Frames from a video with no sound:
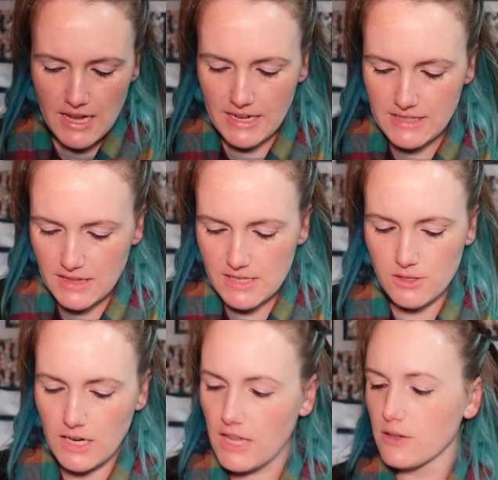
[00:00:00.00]
And then these
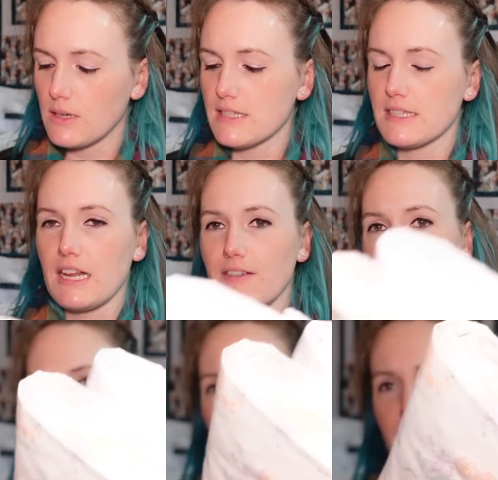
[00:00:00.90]
are other ones that I've
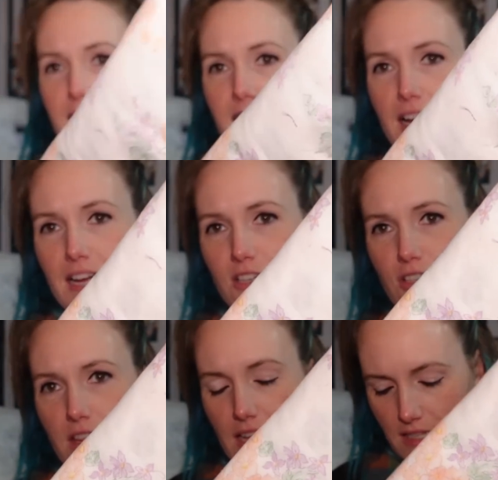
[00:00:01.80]
had in my
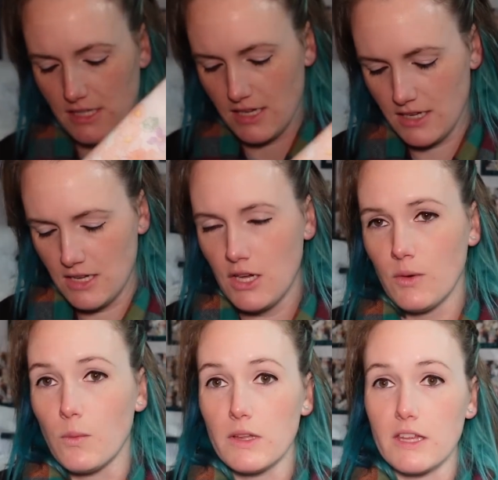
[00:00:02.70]
stash that
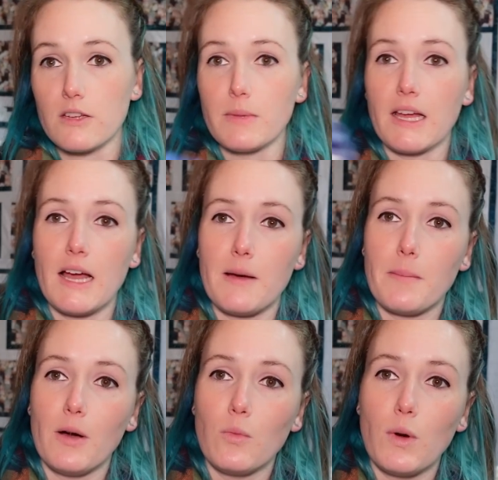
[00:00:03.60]
will either
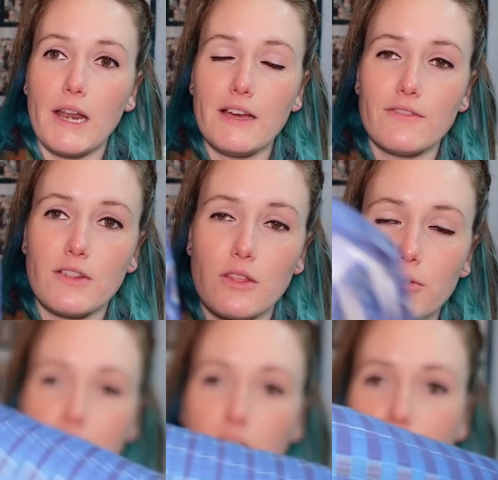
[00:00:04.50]
become one of the
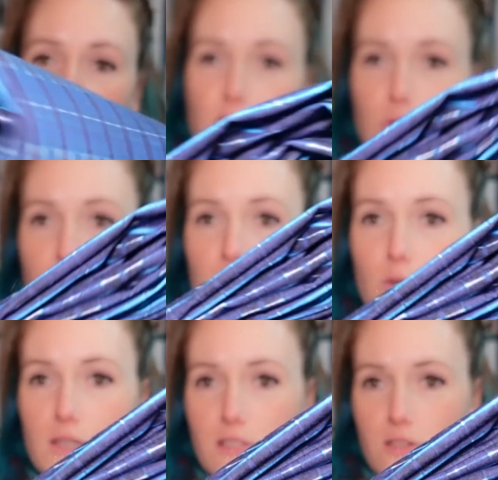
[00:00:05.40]
3 yards for a 3-yard
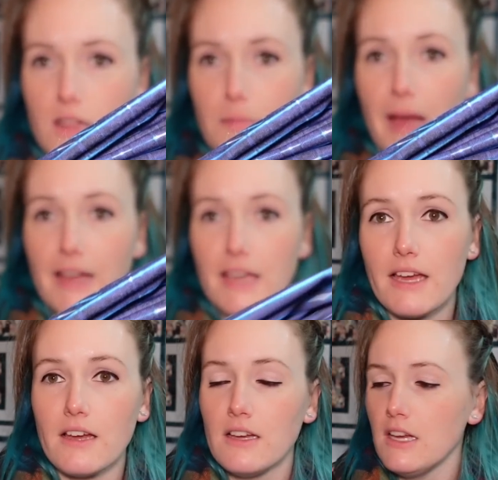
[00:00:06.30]
quilt or the
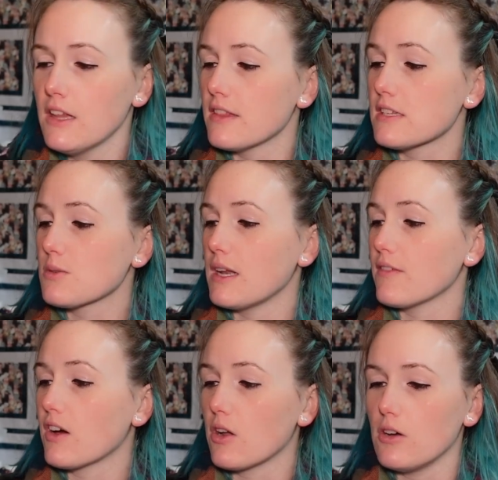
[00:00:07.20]
backing. This one
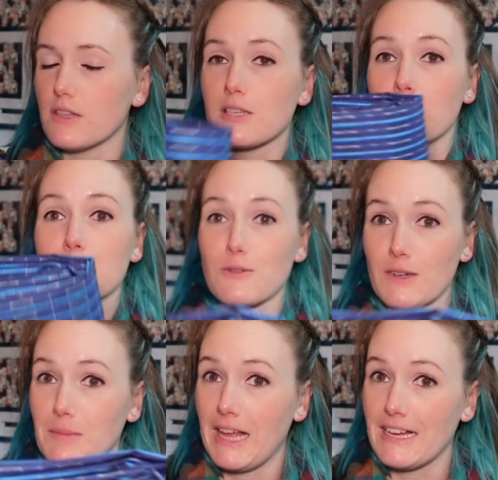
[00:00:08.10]
I've got this was
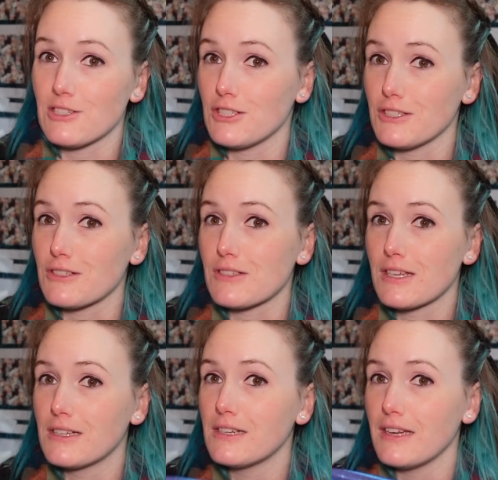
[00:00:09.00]
from last year's
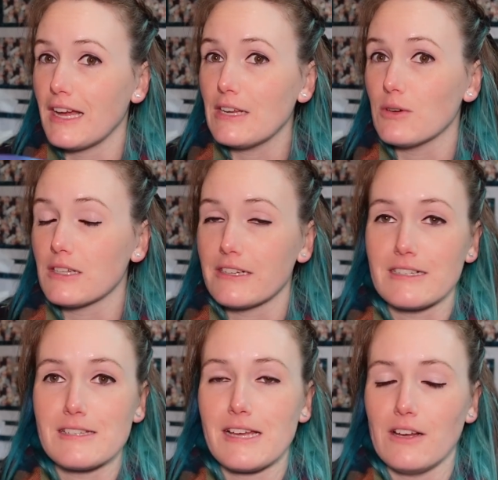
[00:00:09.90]
annual
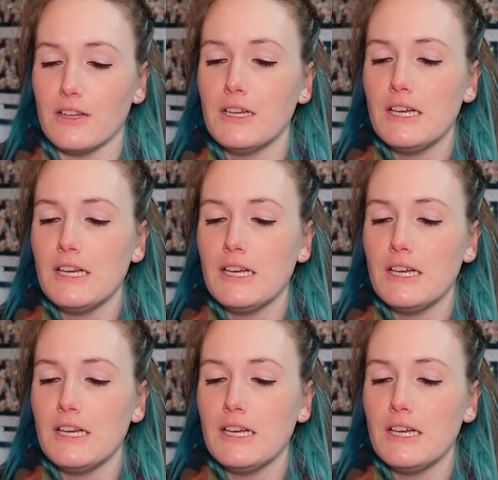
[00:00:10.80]
clearance sale.